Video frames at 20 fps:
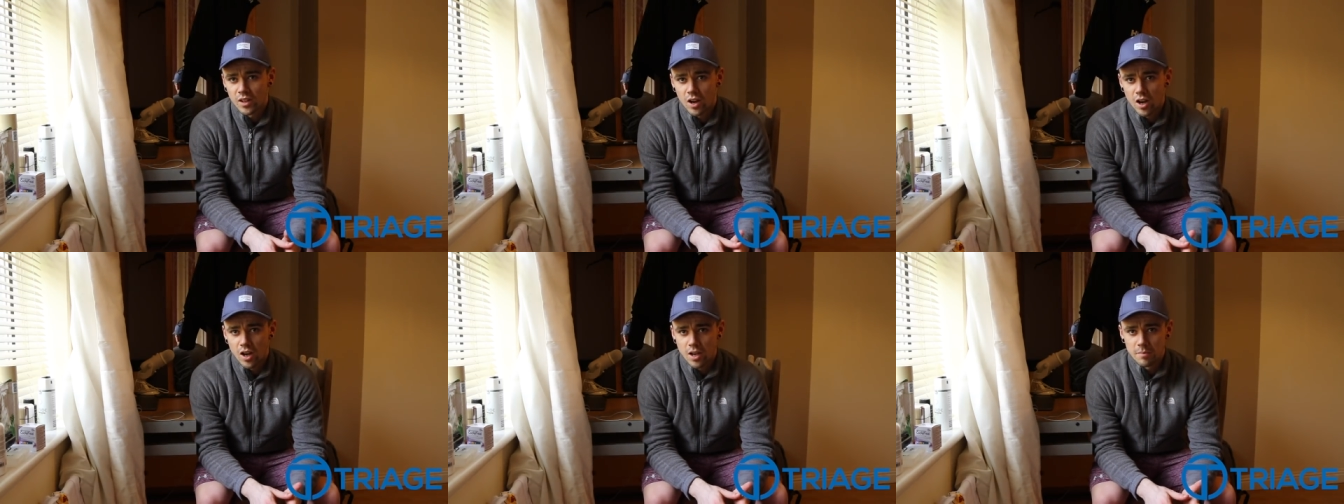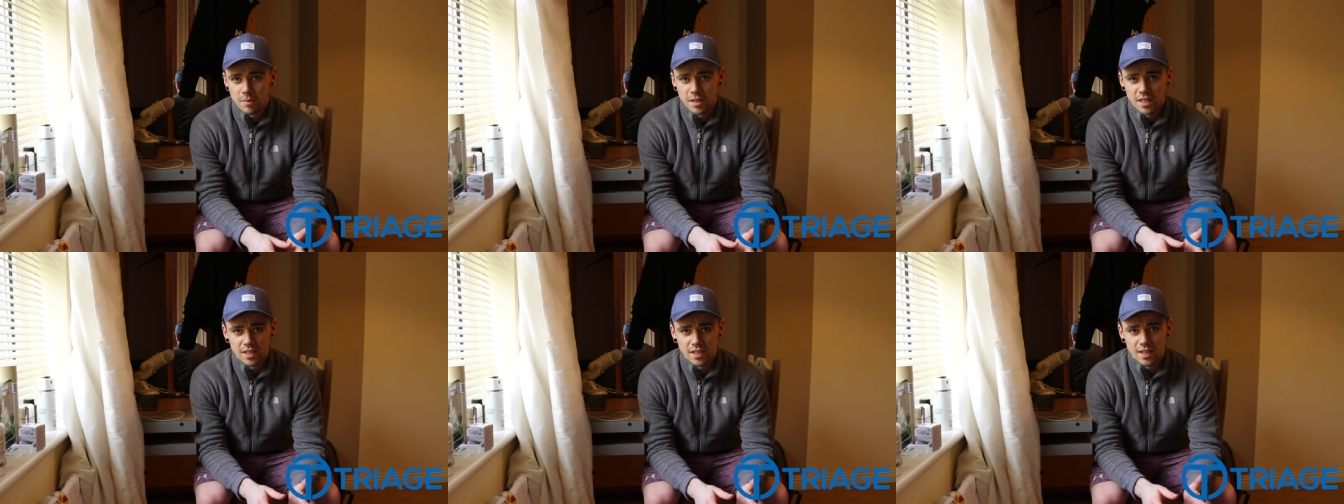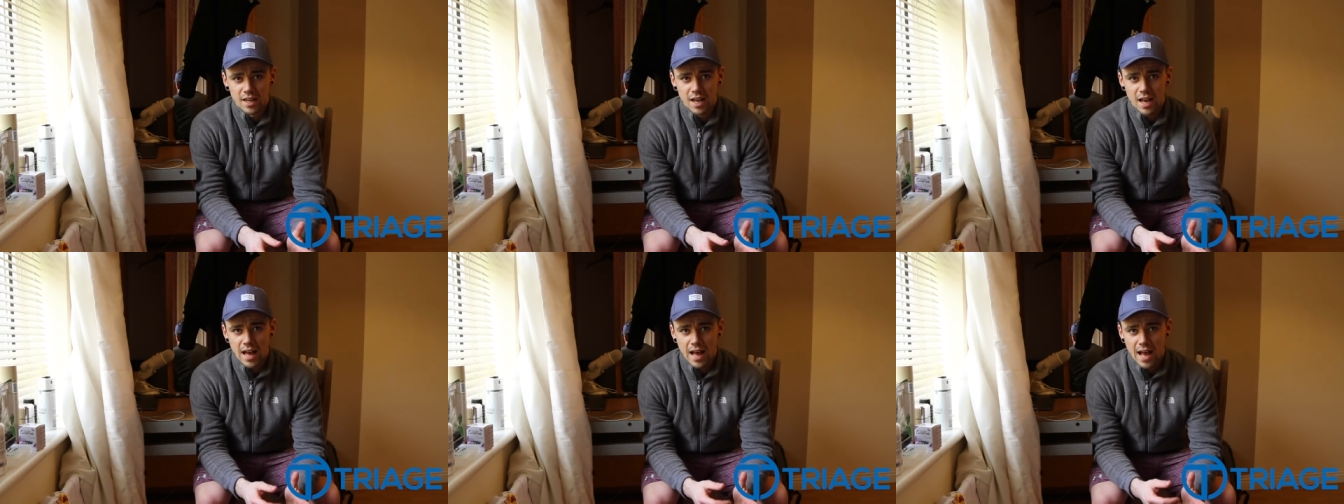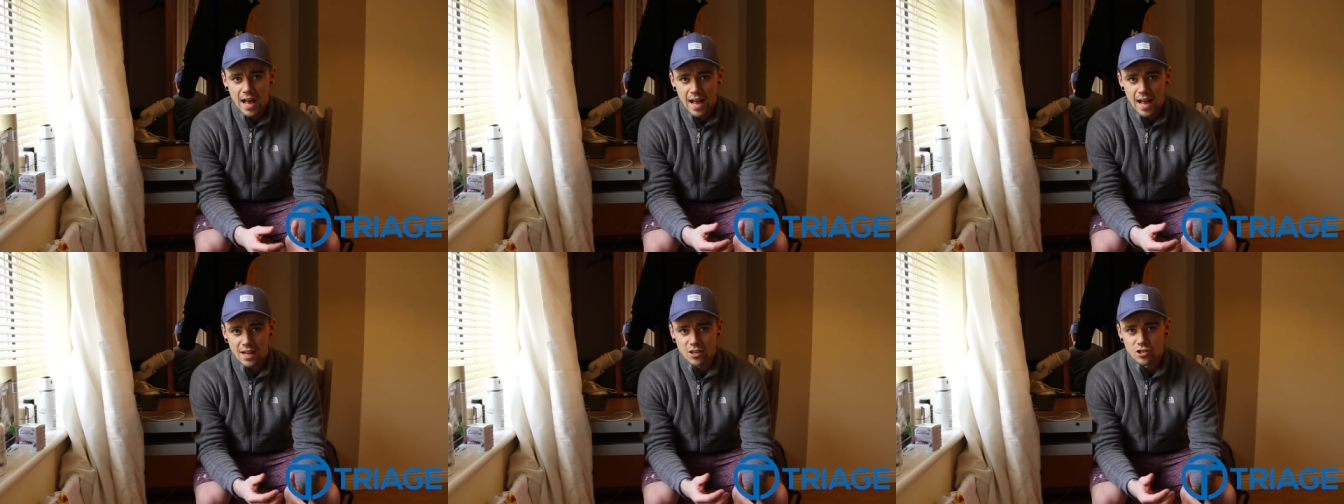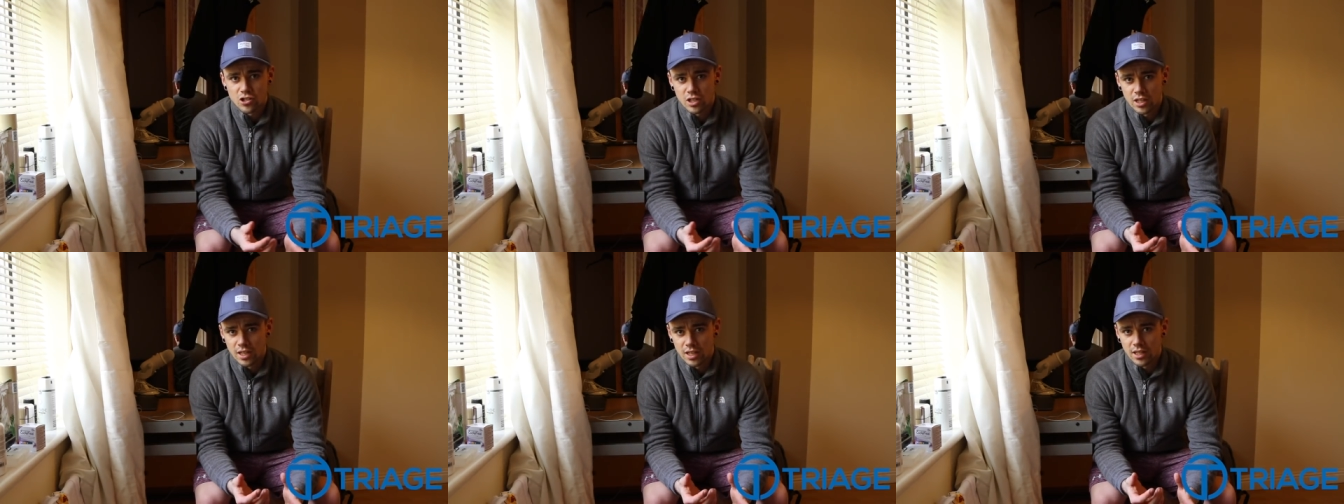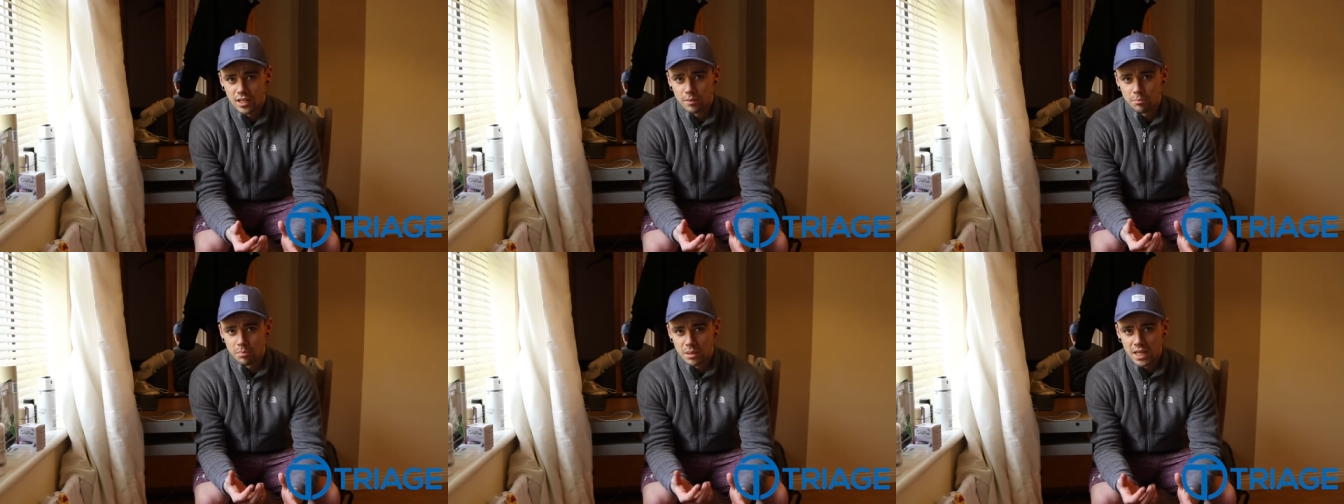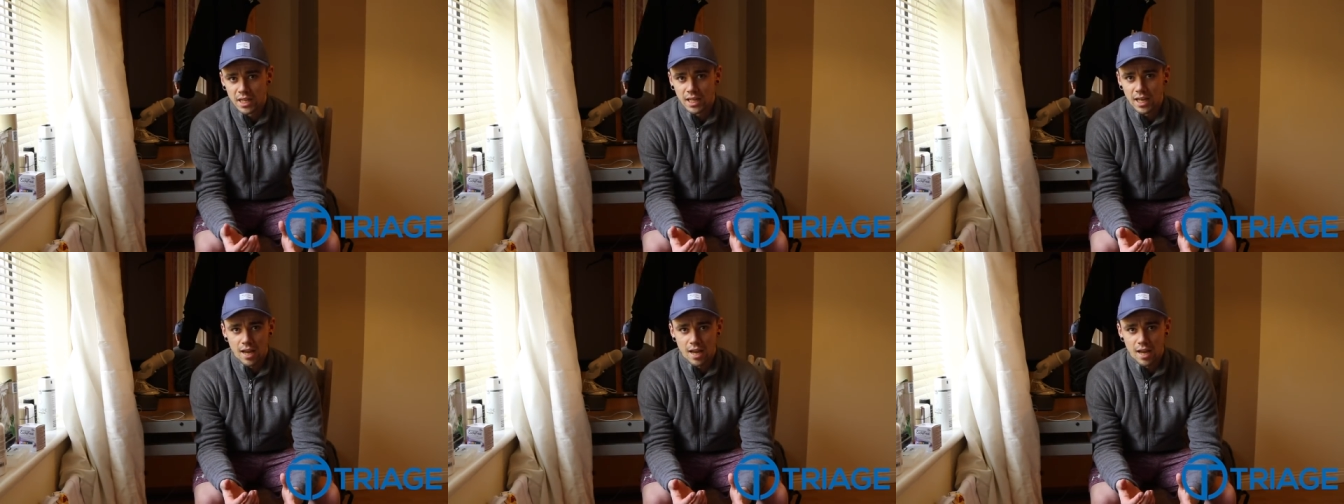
I mean actually being